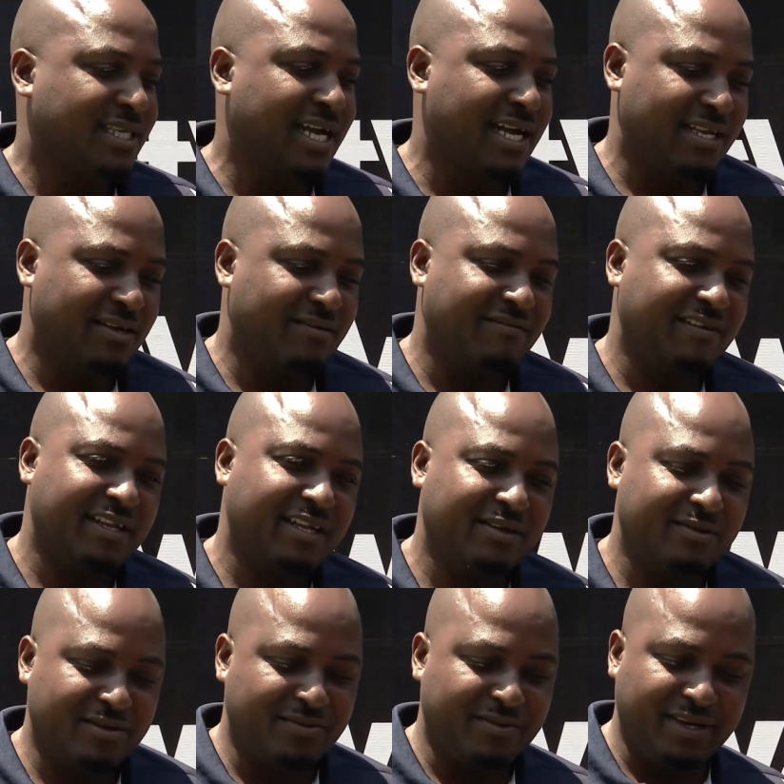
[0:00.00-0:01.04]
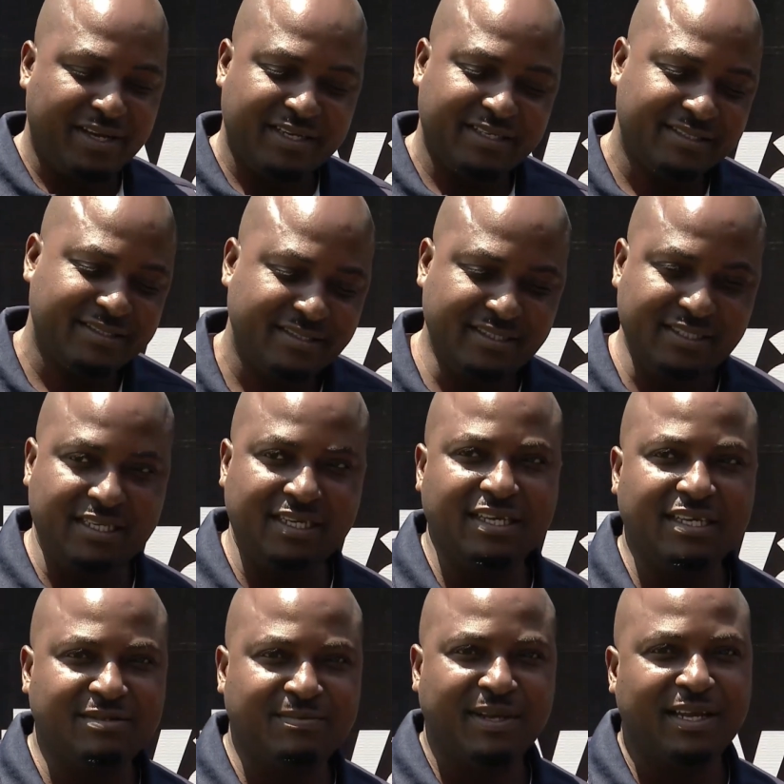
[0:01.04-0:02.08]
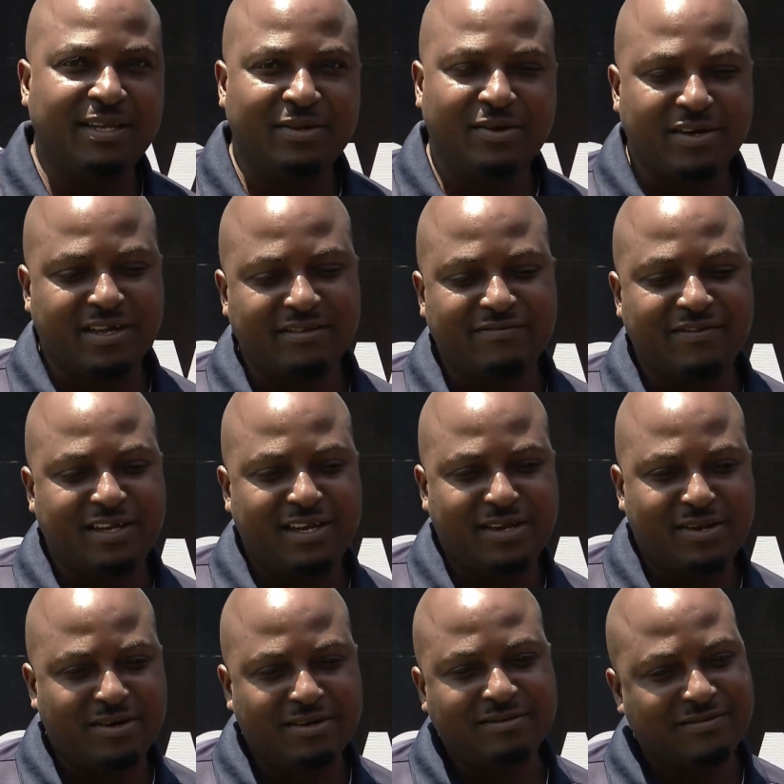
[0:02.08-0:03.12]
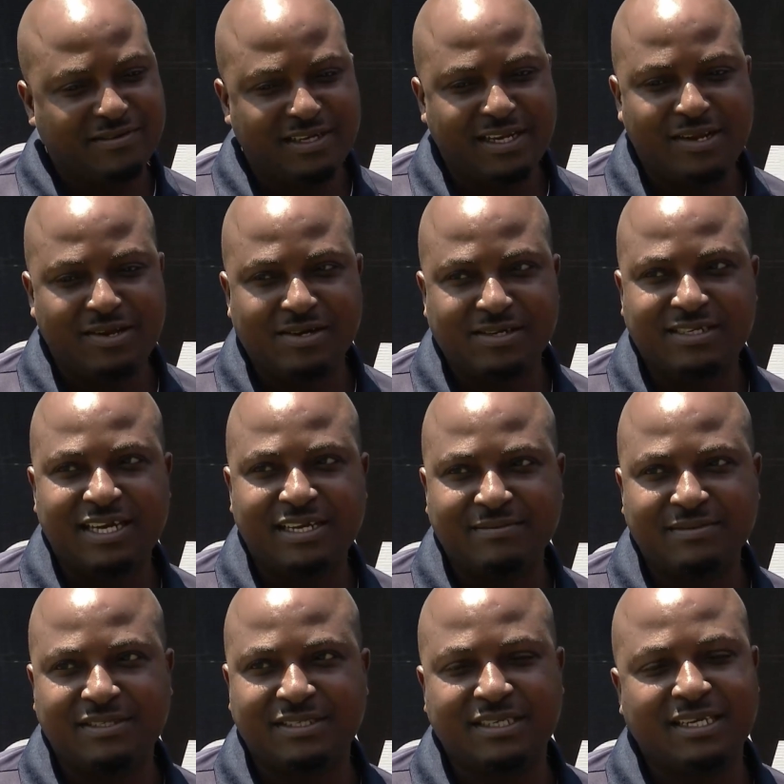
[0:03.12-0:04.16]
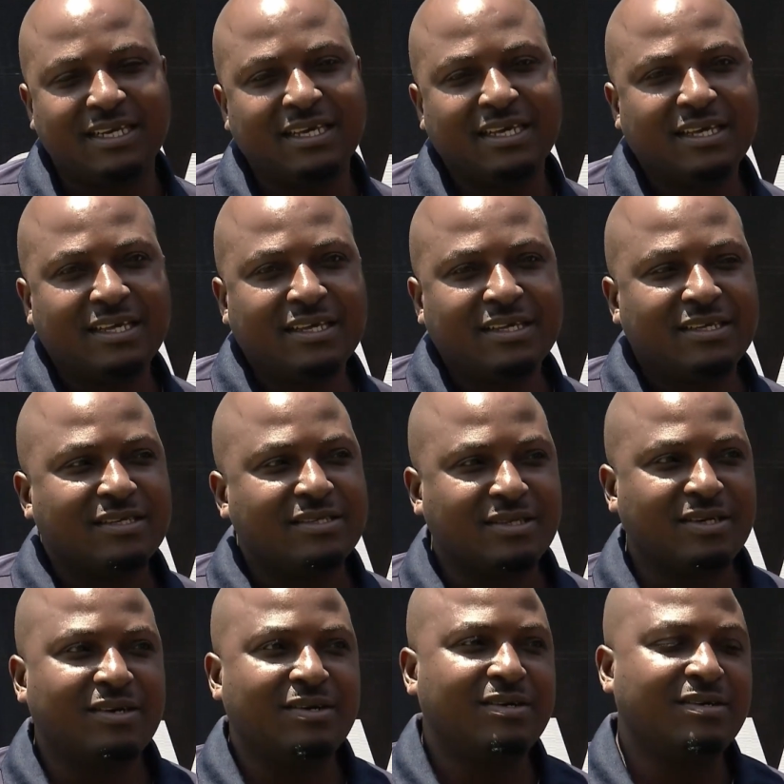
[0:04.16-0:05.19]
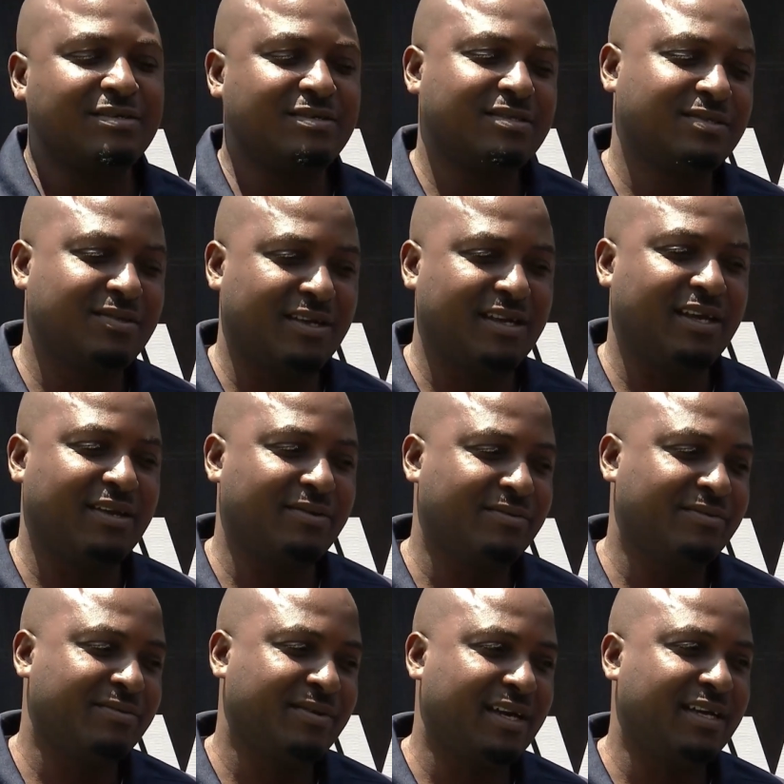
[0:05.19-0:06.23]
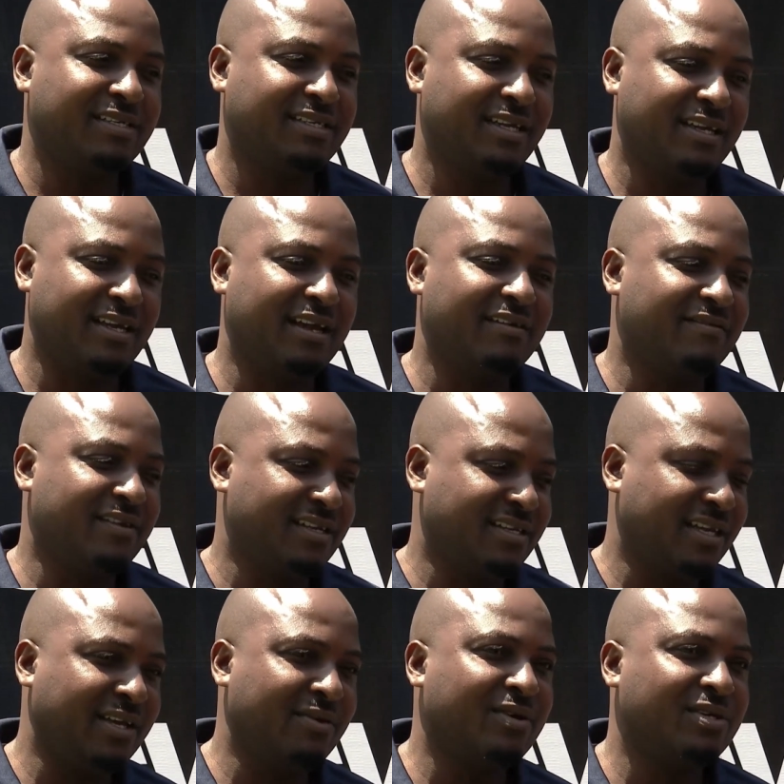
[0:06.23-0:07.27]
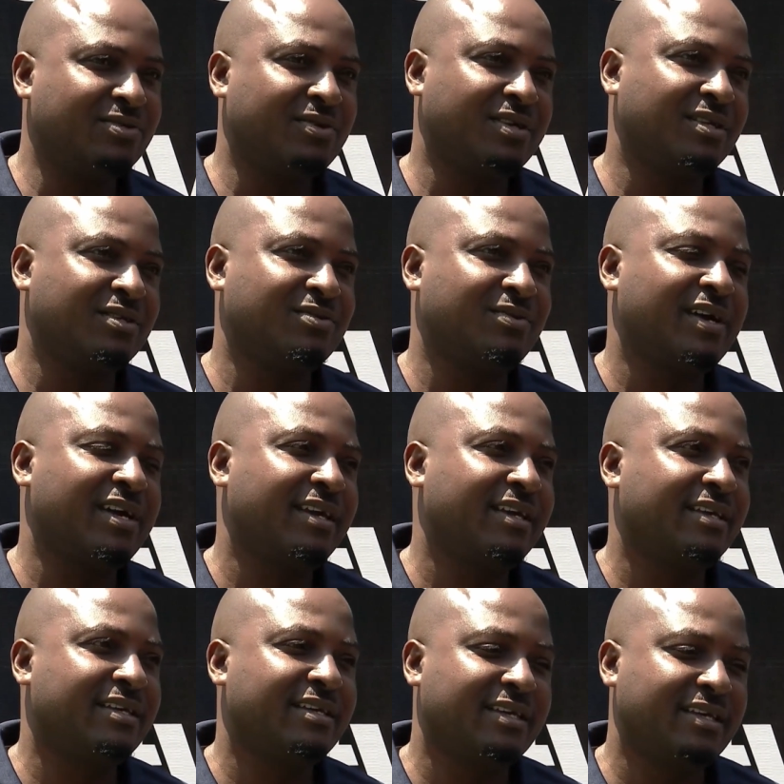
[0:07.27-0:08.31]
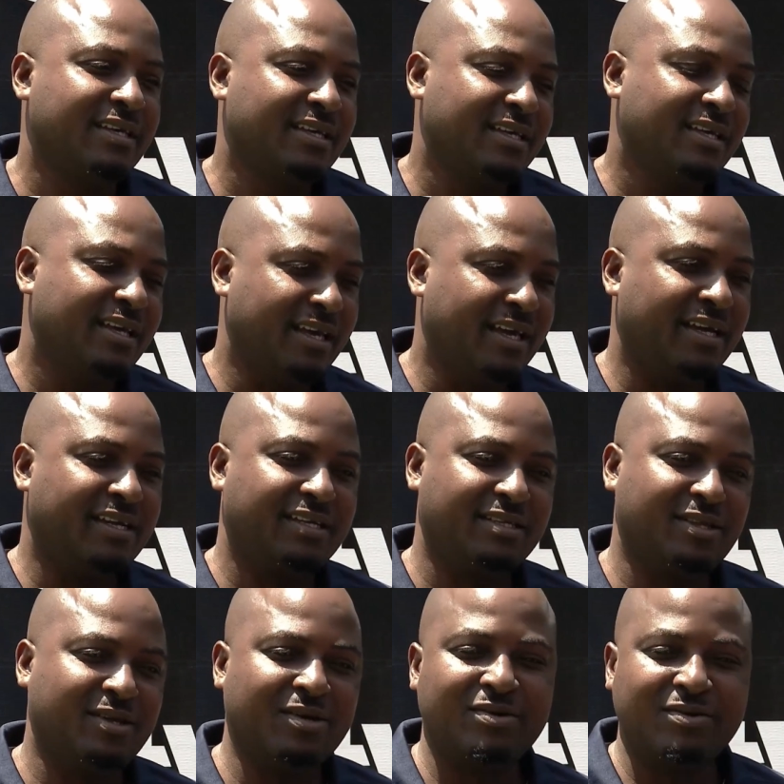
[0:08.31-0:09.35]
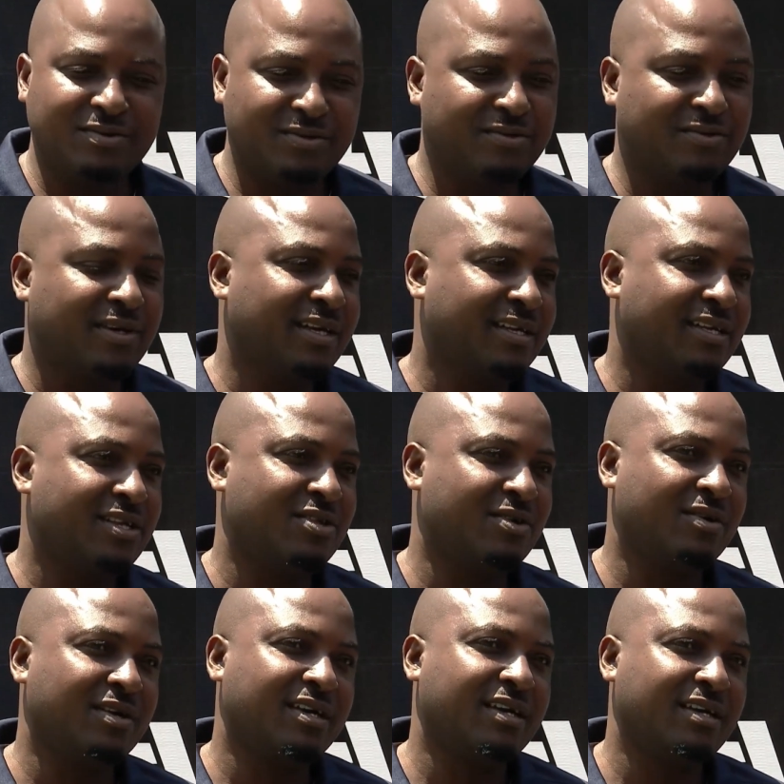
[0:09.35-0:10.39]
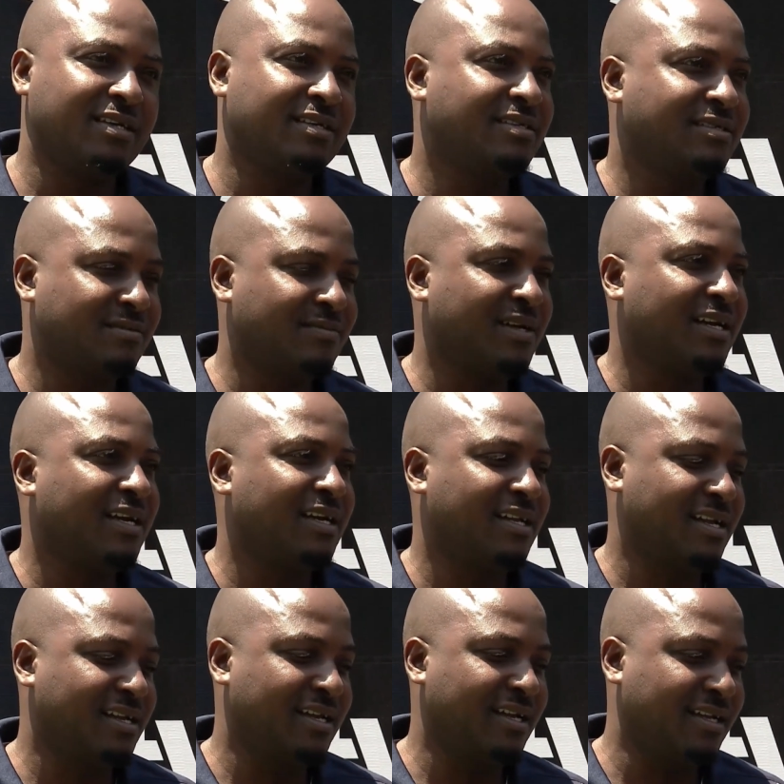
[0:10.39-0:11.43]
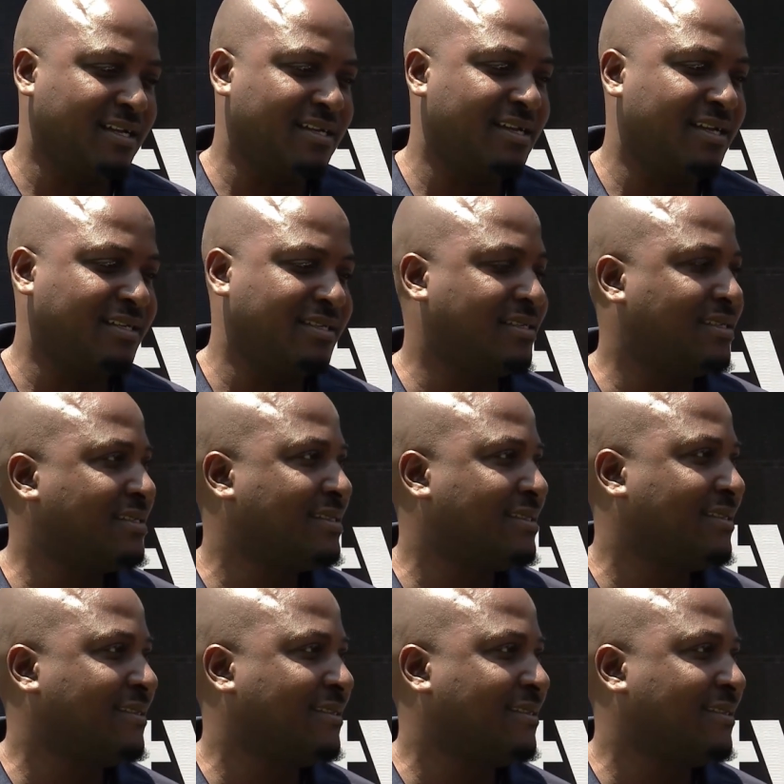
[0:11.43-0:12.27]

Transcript: Yeah, no, very good winner. He's been knocking for the door for the long times. So today, I think everything was on his way. He had the draw, we had the jockey. Samanga had a great race.